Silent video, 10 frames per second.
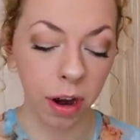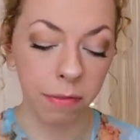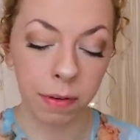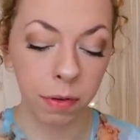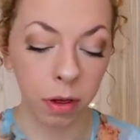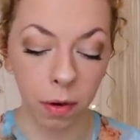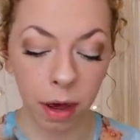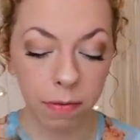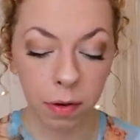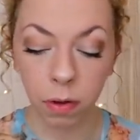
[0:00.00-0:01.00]
i feel you
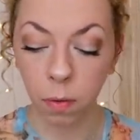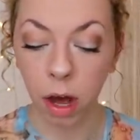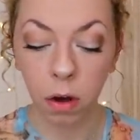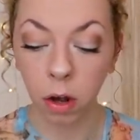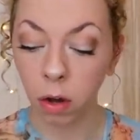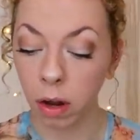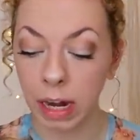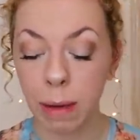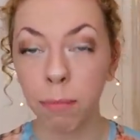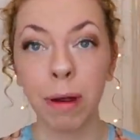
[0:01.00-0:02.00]
i feel you i got a lot
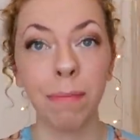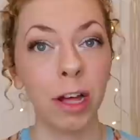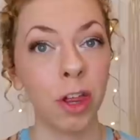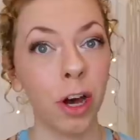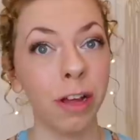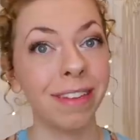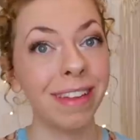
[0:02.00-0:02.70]
of libra in my chart so